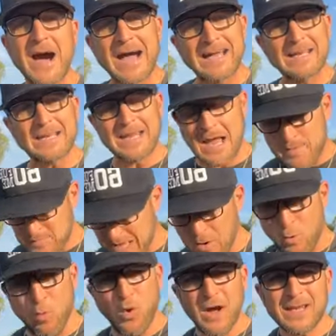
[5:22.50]
Finally, I'm
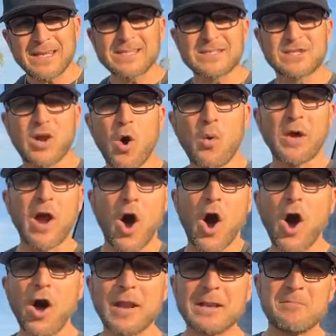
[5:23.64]
like, what is going
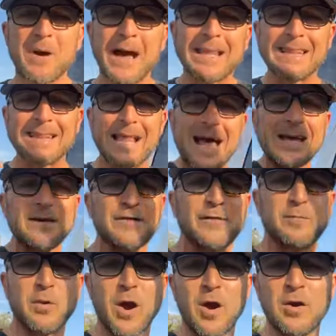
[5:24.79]
on in my
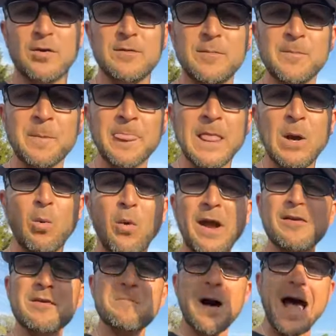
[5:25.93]
life, bro?
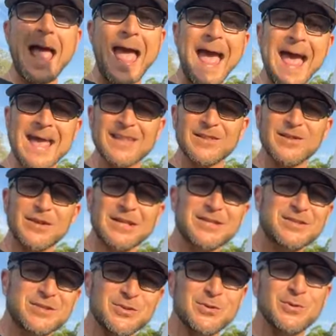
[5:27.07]
Where am I at? Look
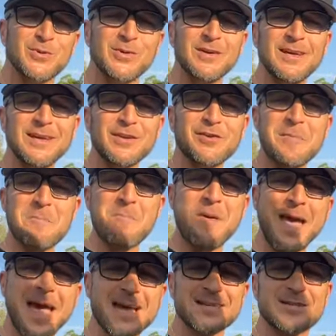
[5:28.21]
at you. You're a
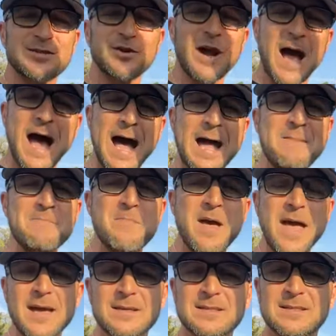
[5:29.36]
mess. You're a hot
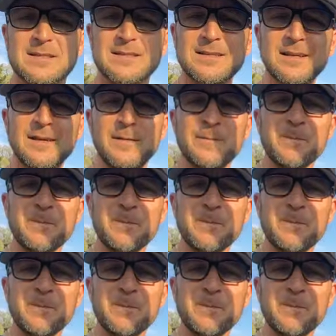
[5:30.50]
mess.